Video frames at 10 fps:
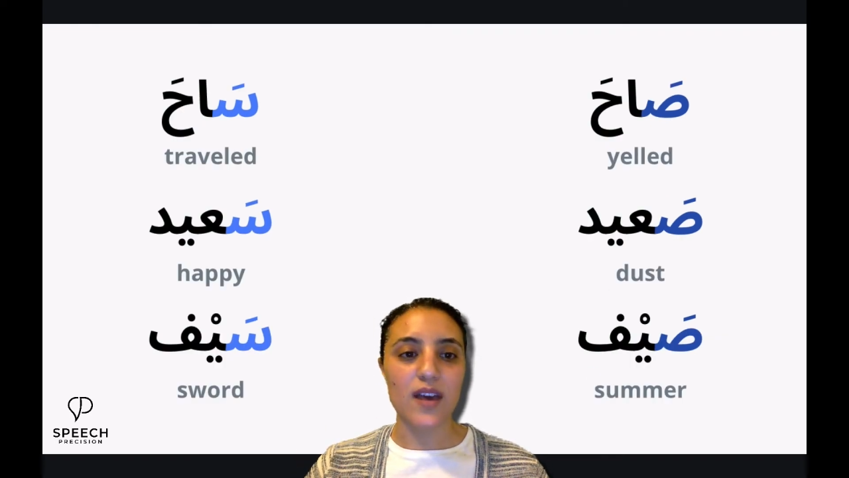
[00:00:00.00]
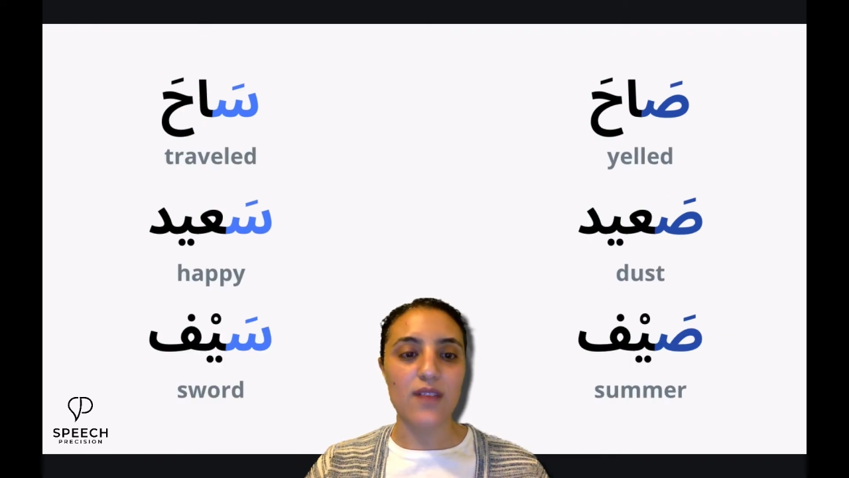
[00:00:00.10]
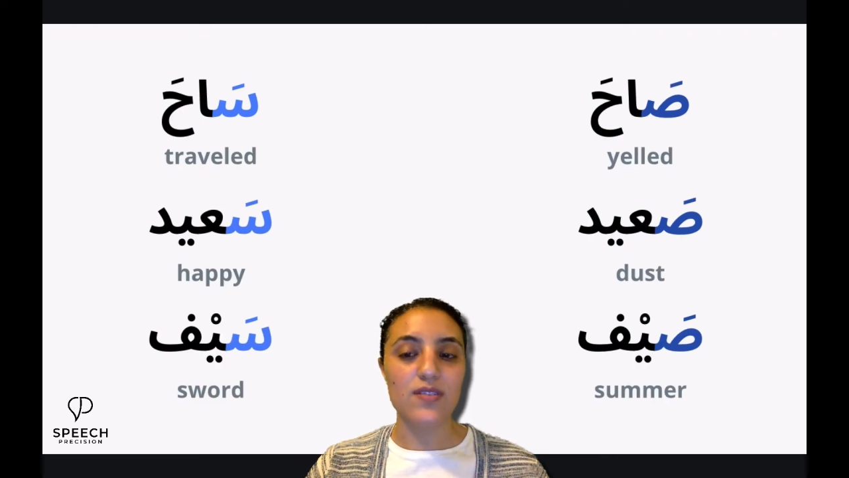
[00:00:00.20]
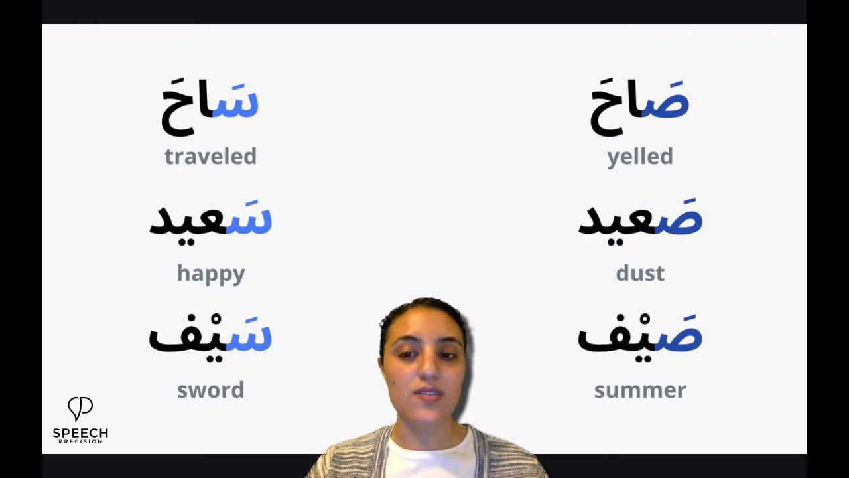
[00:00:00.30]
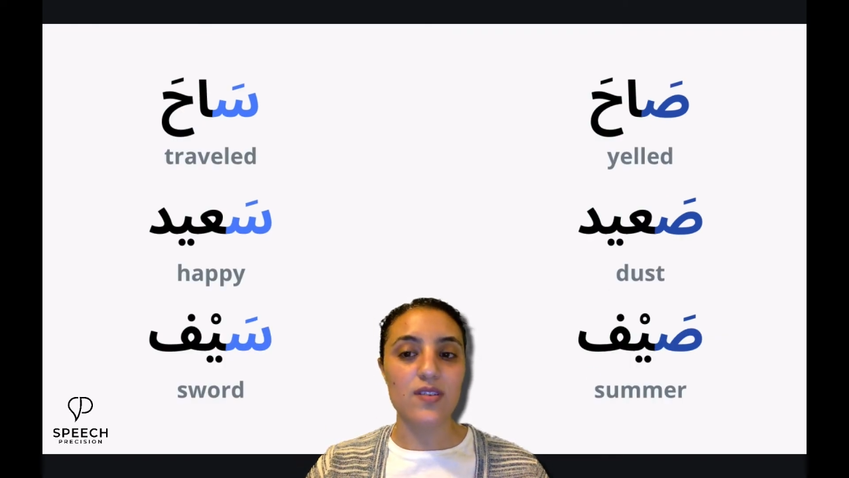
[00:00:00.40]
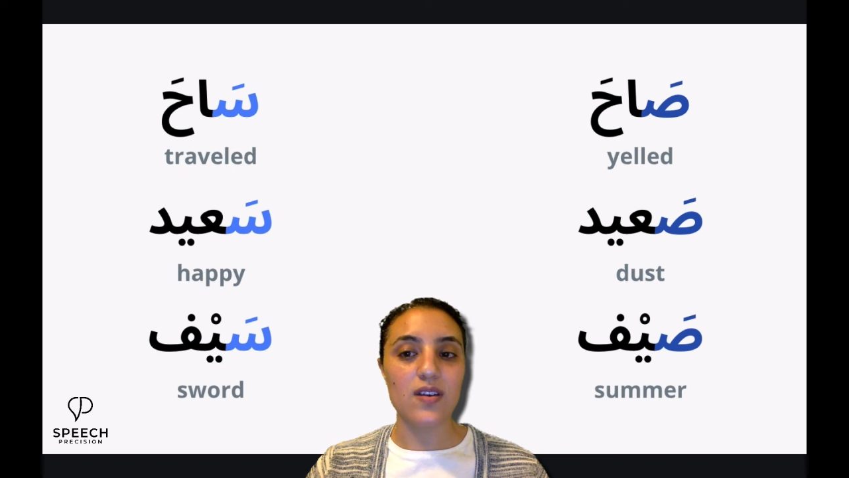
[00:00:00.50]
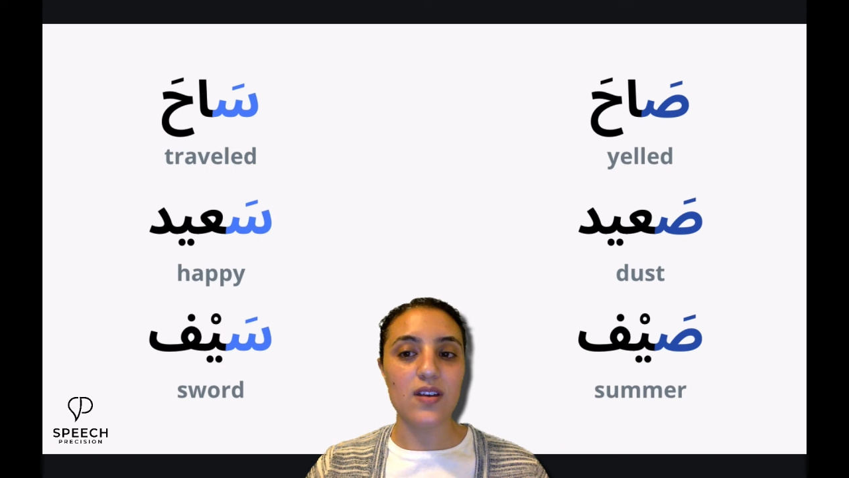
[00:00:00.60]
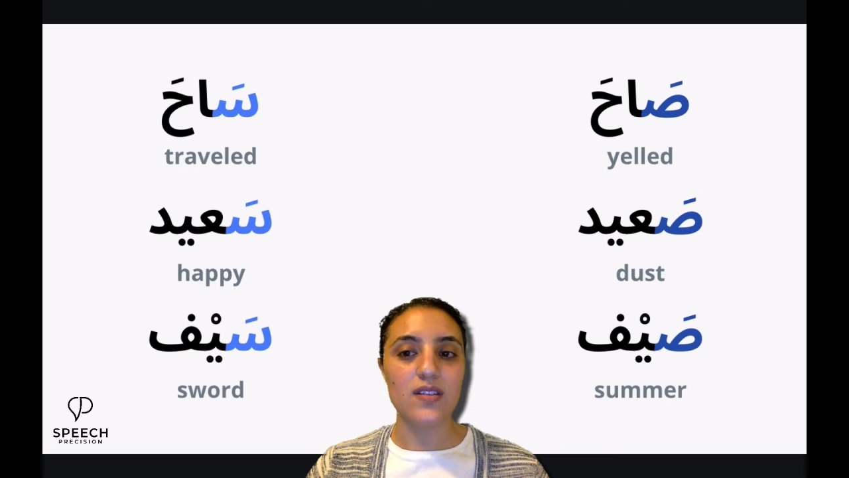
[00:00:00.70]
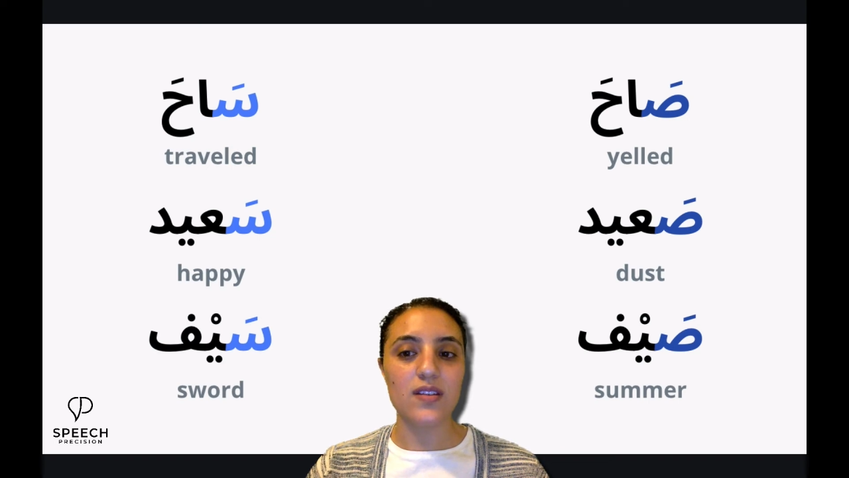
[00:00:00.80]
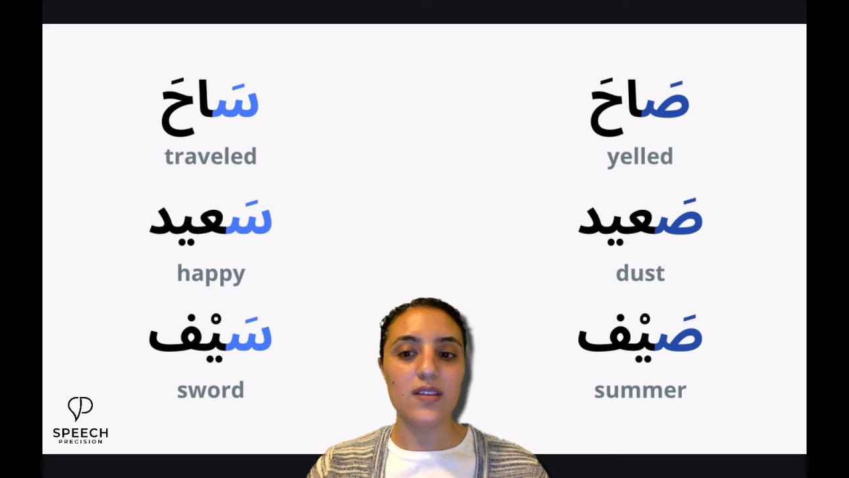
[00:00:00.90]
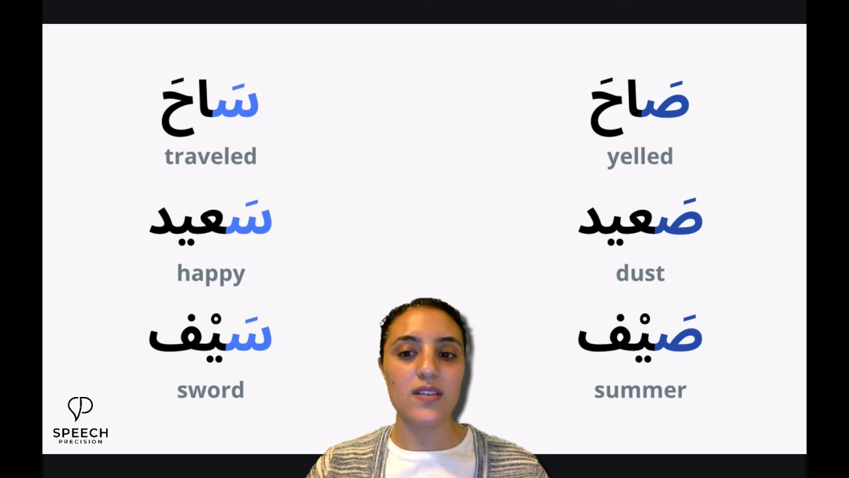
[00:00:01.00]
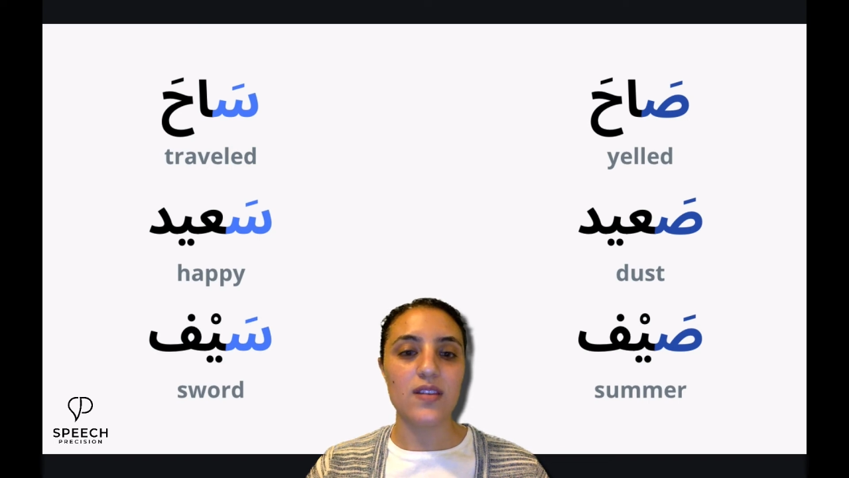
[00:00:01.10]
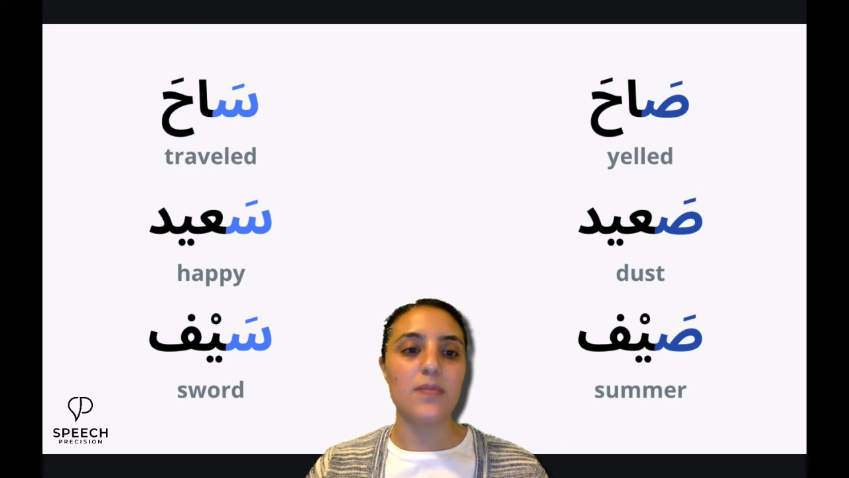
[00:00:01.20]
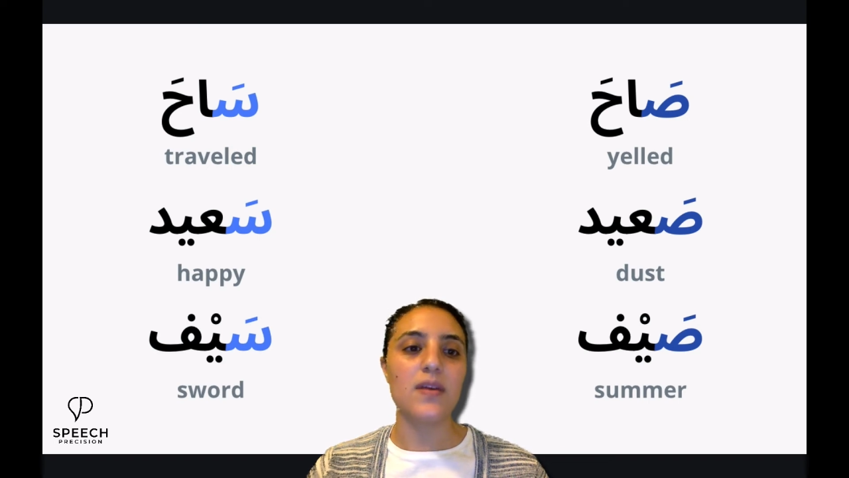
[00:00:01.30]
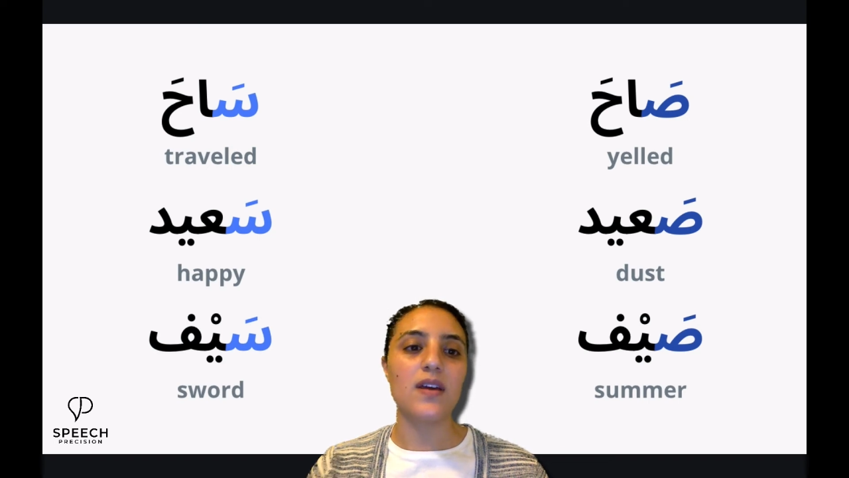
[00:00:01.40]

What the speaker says: have a Saad in them,